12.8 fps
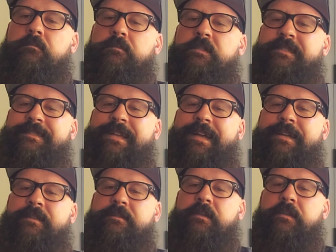
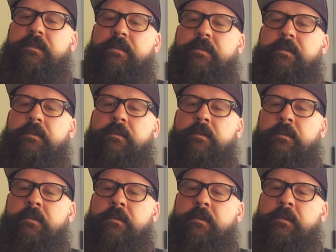Designs, I think.
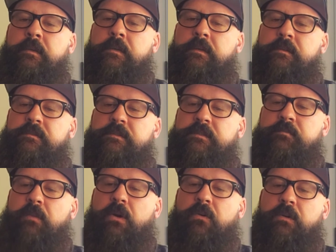It was a
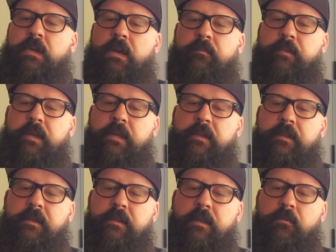small company. I
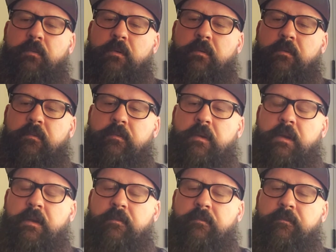think they were
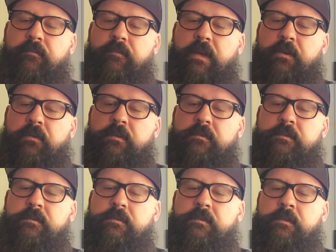
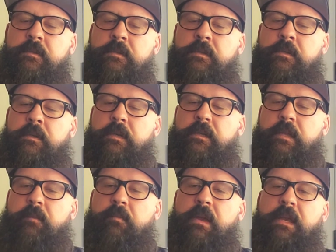veterans, and
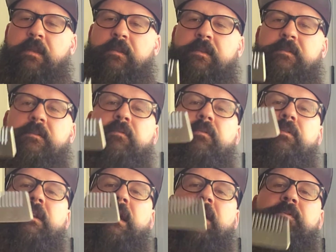they made these
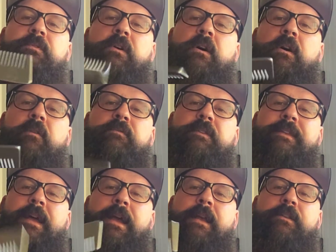different types of
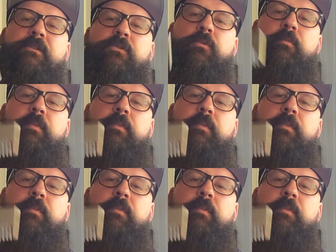tactical